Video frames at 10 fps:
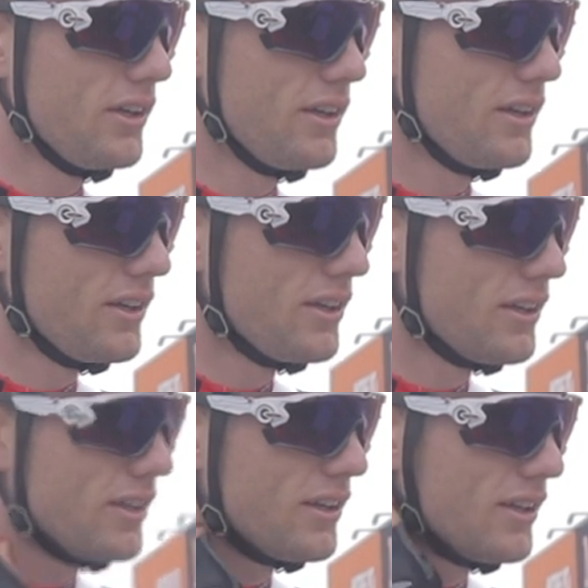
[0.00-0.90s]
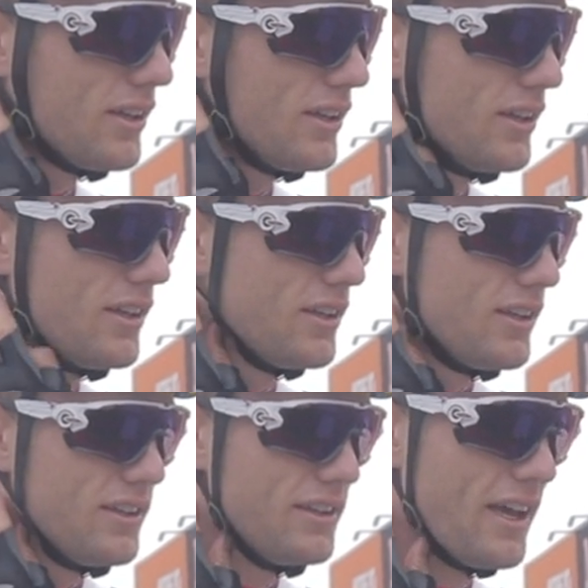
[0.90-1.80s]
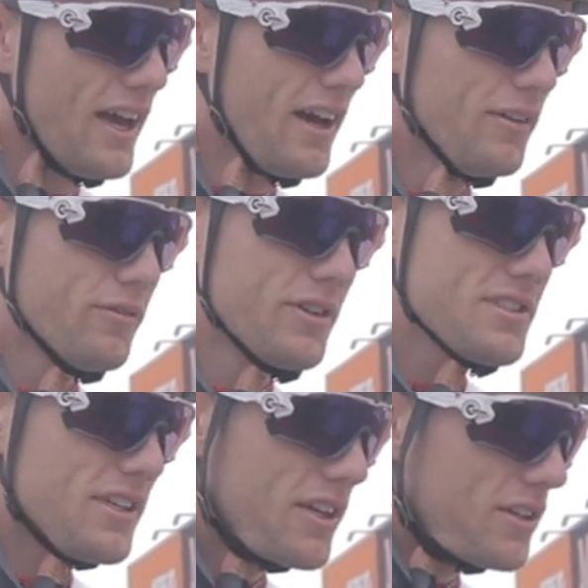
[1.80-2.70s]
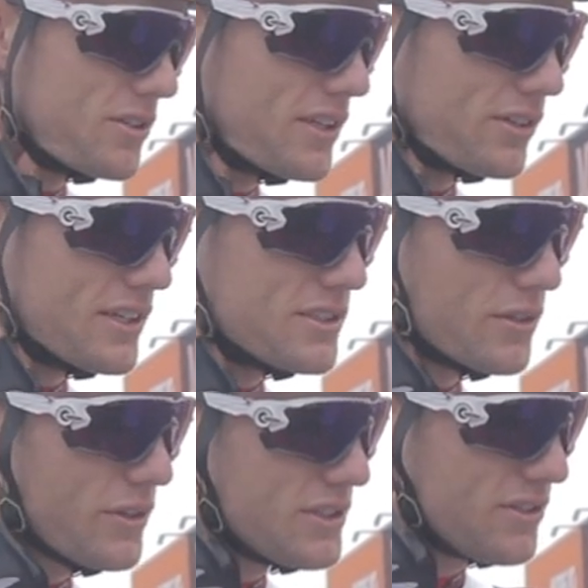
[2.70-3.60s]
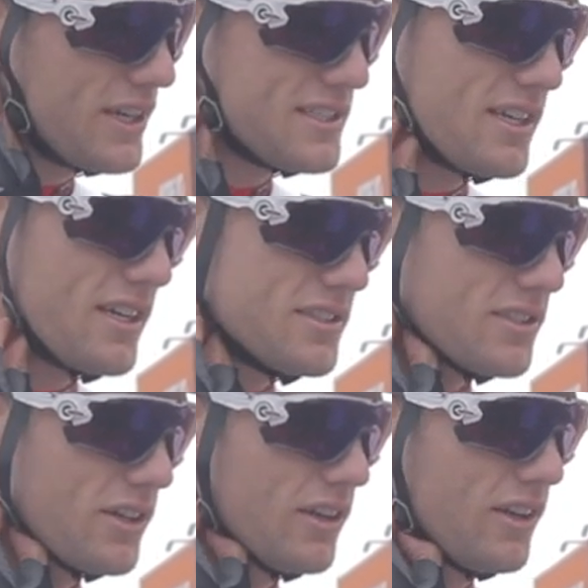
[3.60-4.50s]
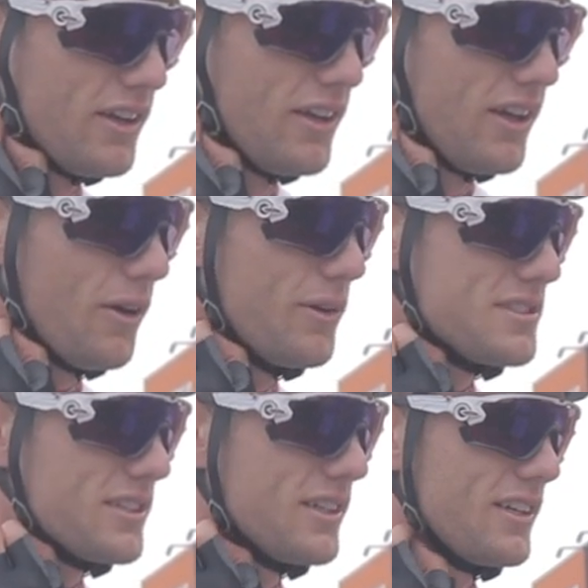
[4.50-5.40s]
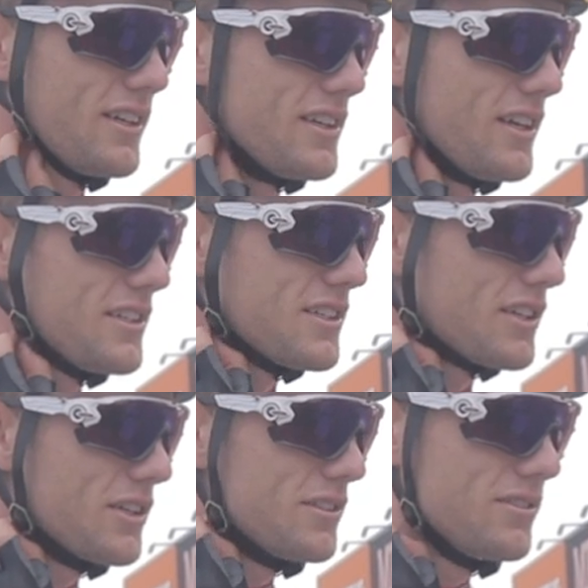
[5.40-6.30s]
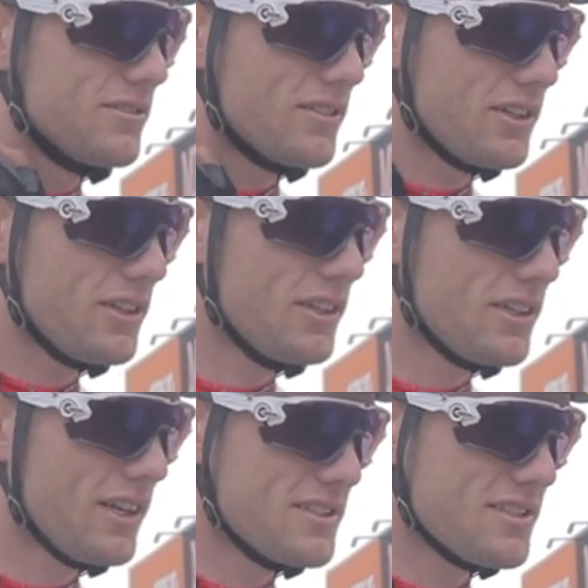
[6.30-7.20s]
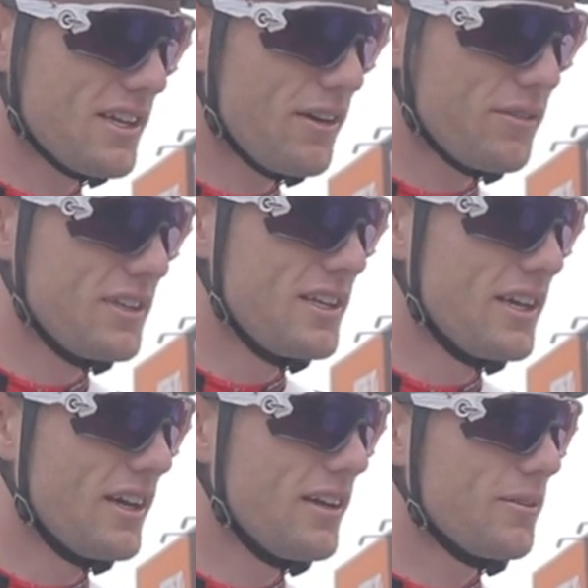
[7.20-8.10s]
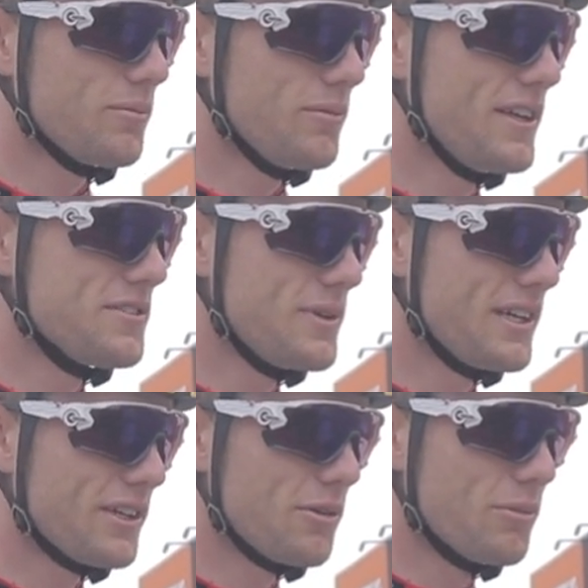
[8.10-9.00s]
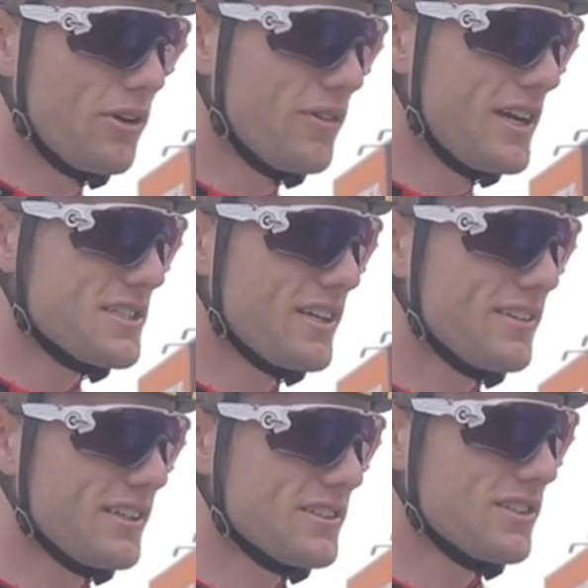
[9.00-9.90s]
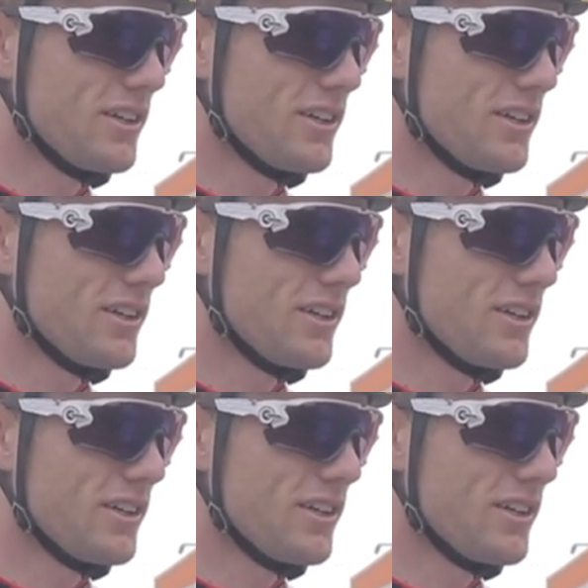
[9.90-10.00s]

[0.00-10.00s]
Good start to a big season for you. Yeah, first year U23, so first race here, so I mean, it's a it's a good good kind of start for the year. Leaves me in good motivation, I think.